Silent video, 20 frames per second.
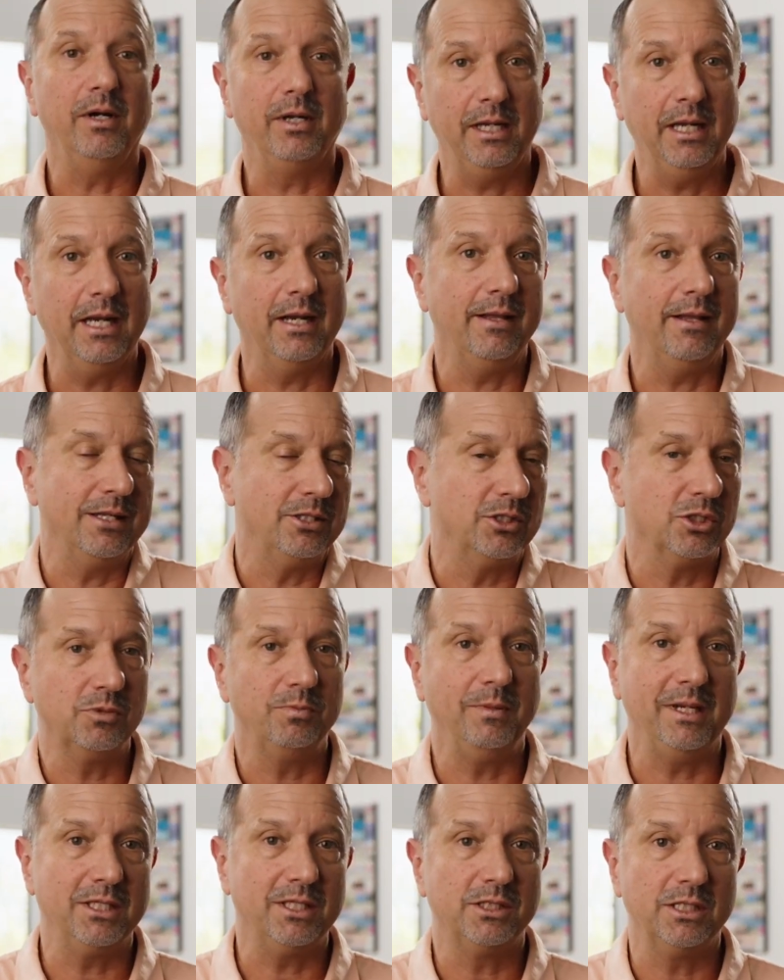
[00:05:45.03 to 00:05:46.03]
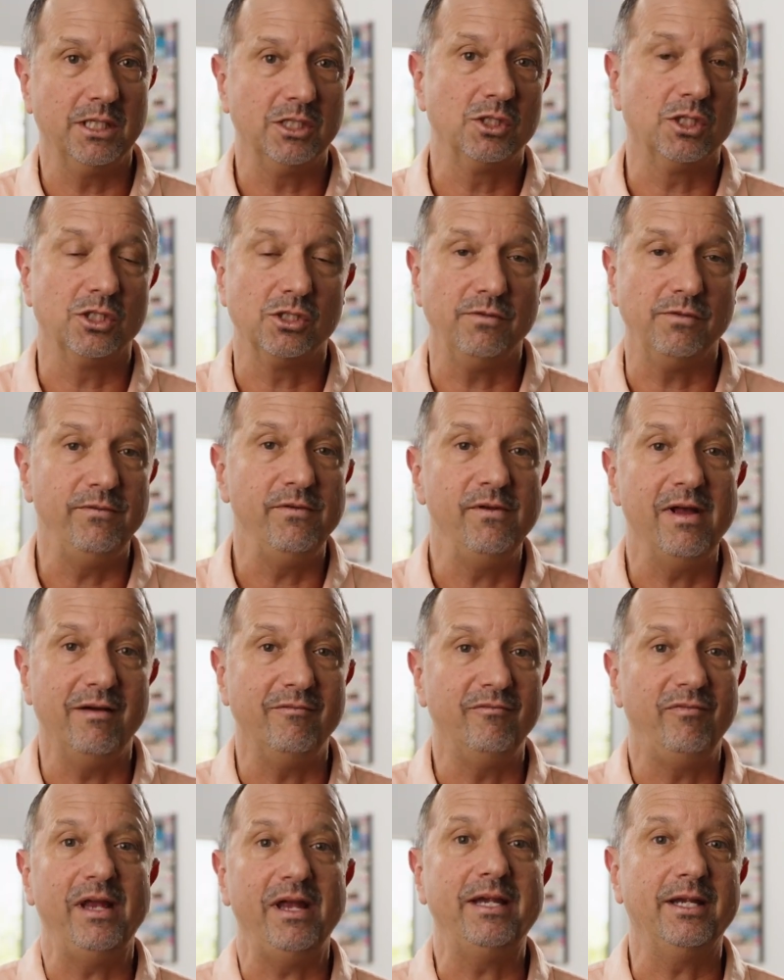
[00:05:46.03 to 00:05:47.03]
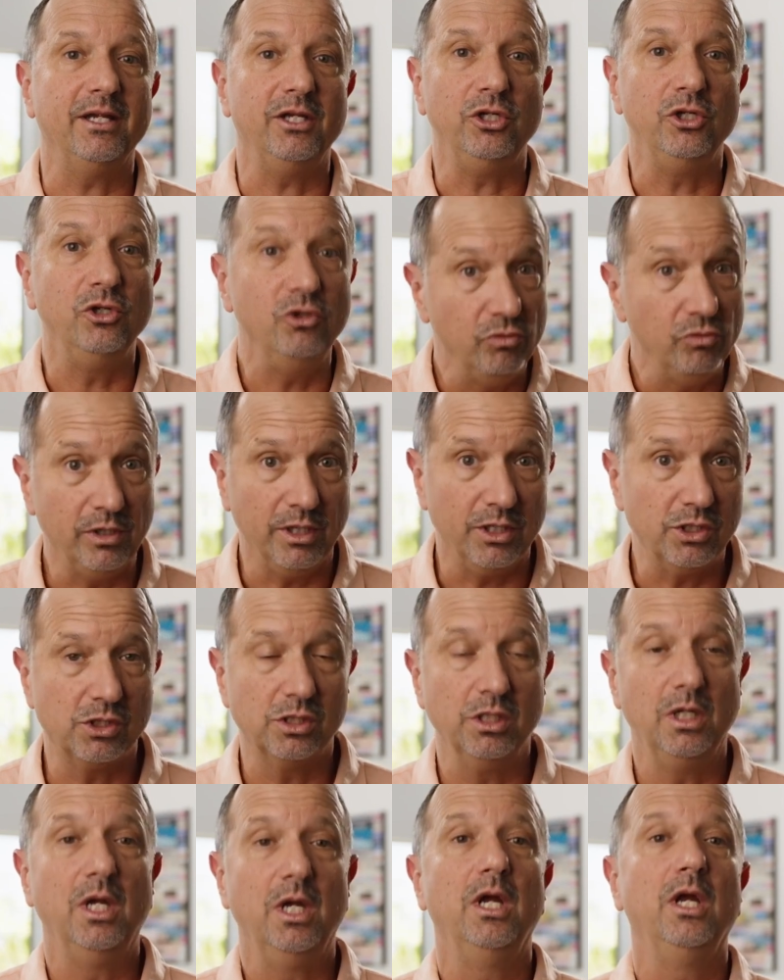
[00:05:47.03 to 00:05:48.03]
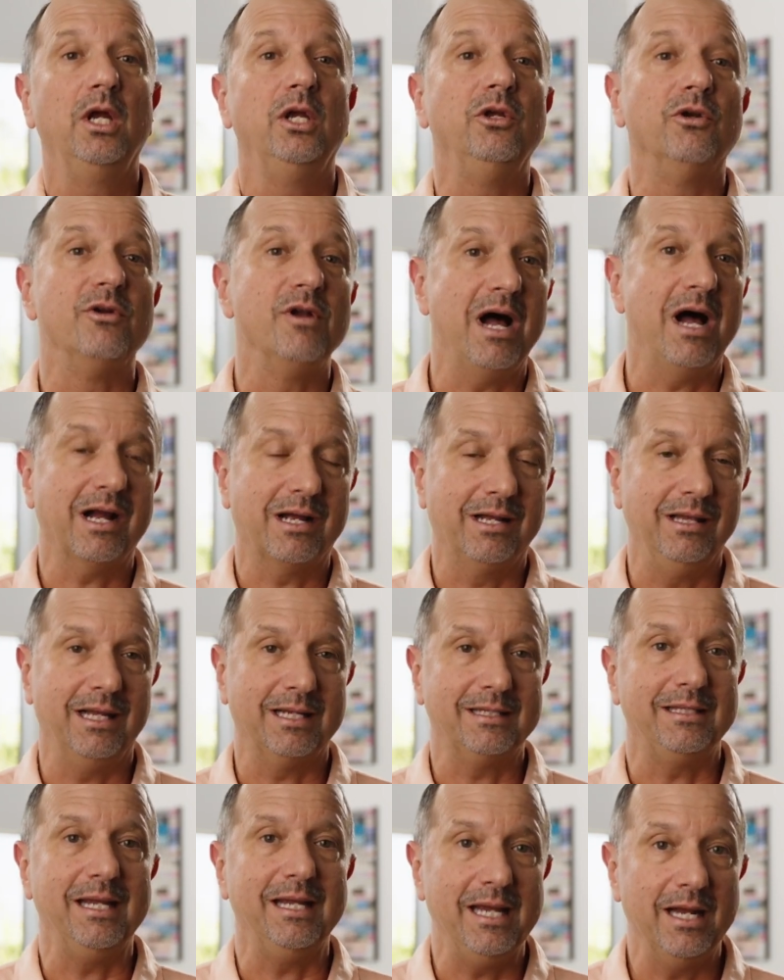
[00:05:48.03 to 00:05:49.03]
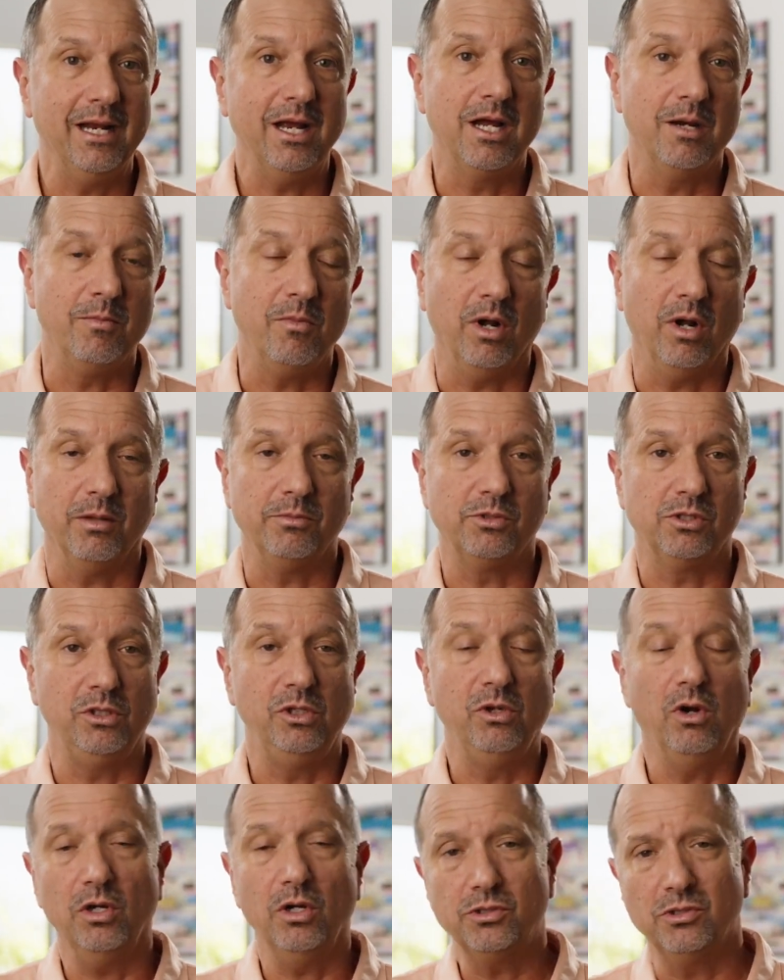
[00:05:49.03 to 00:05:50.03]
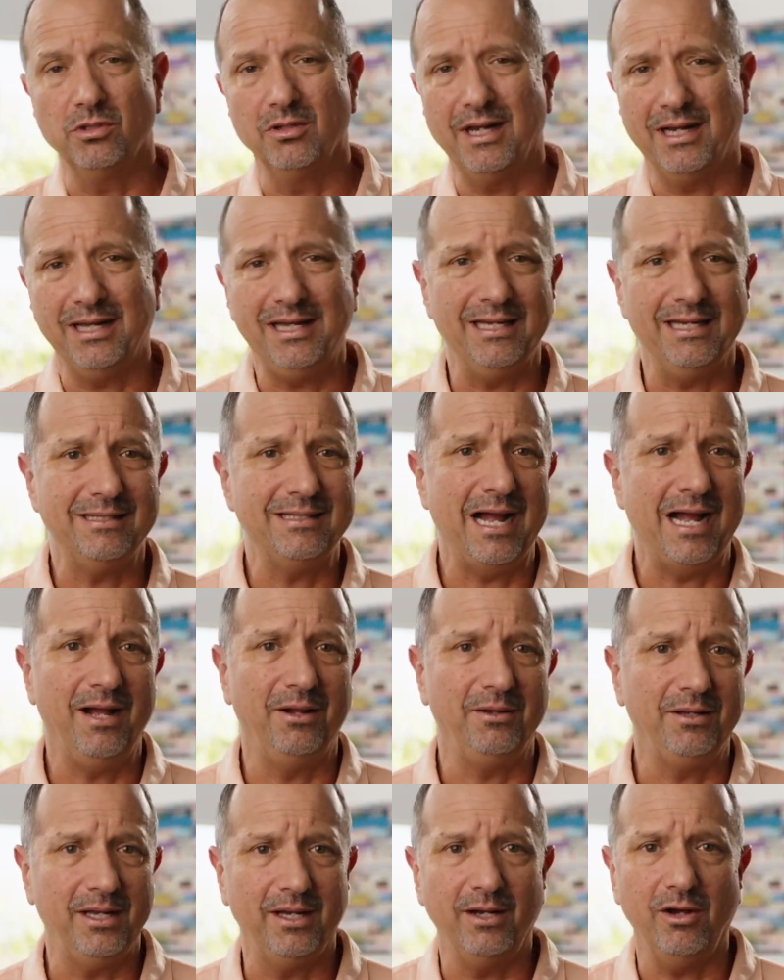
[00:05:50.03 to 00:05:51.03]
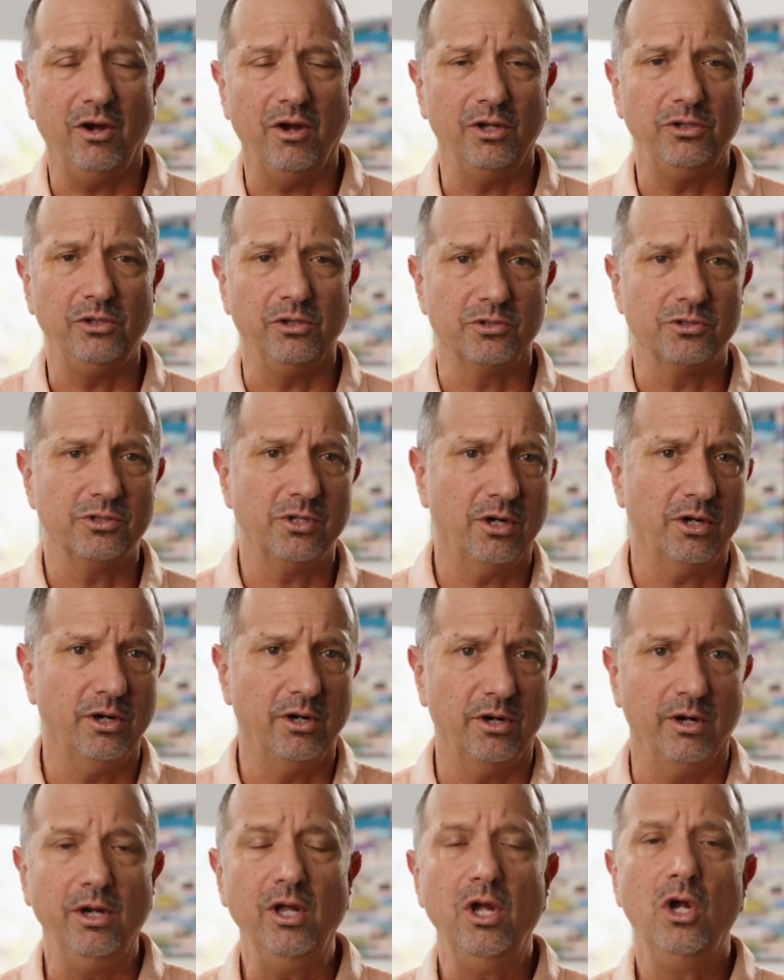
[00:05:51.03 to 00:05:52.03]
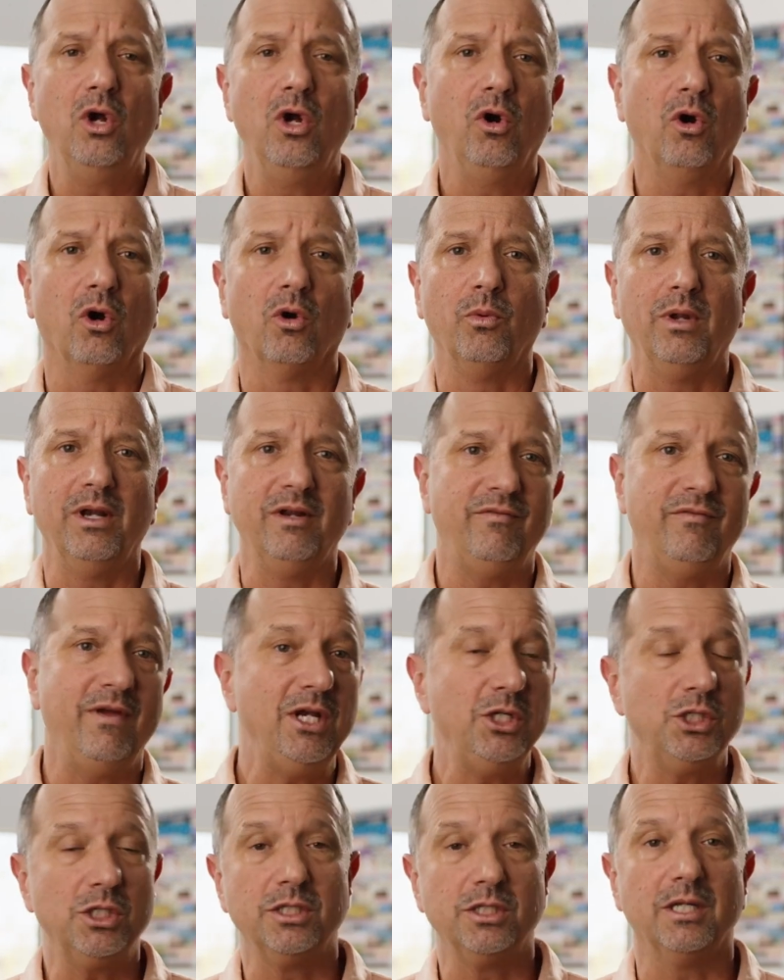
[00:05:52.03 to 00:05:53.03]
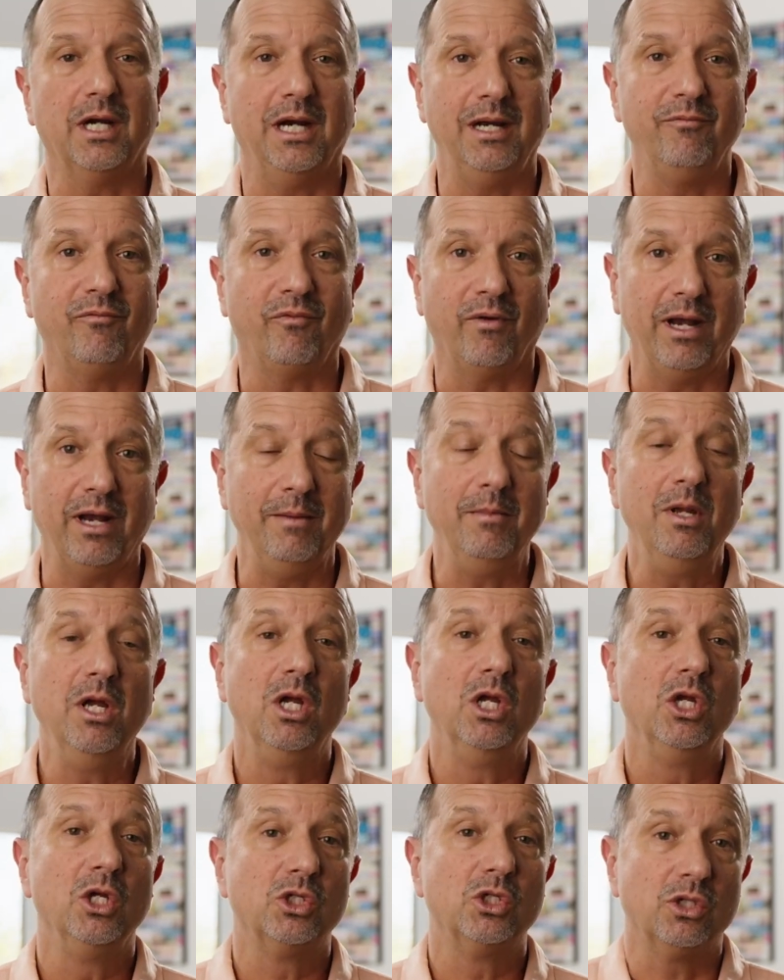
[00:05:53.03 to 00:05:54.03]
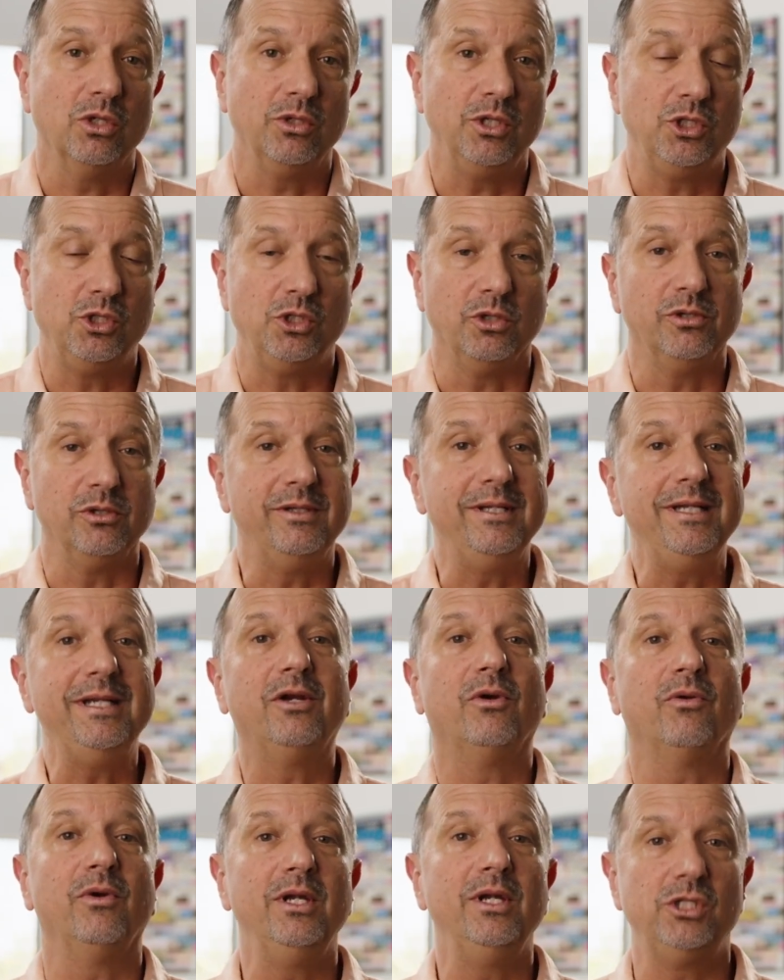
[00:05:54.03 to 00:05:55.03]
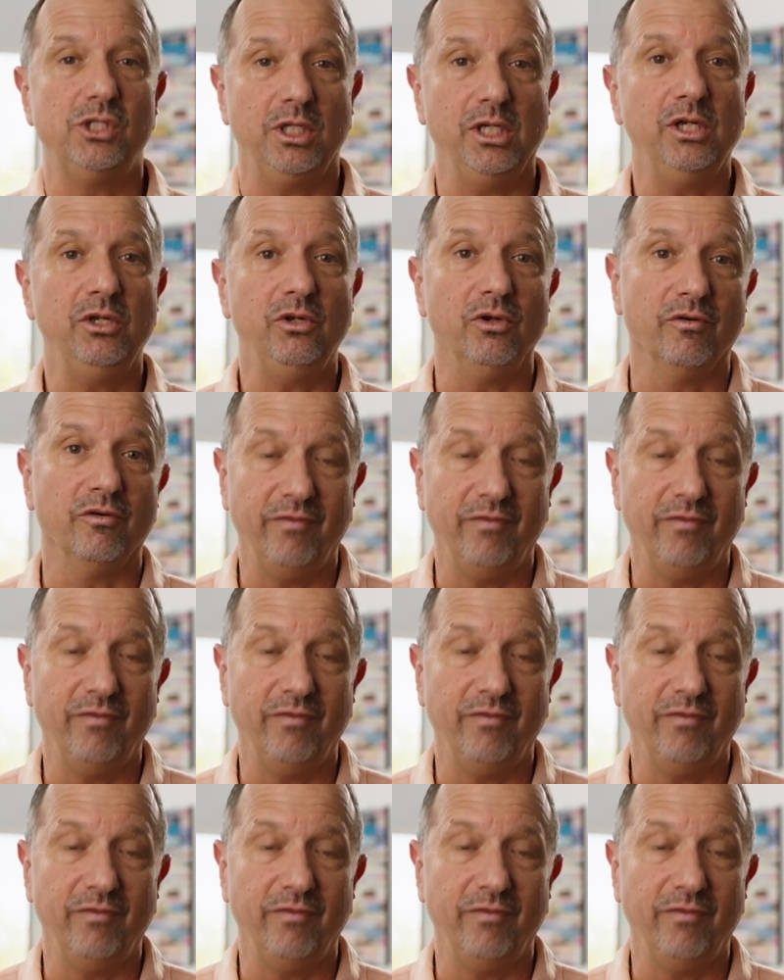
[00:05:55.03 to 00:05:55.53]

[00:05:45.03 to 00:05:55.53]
Again, and that just makes sense because if you've got vacant units, you're not collecting income on them. So you also got to get dialed in on your turn or renovation time frame so that you're decreasing your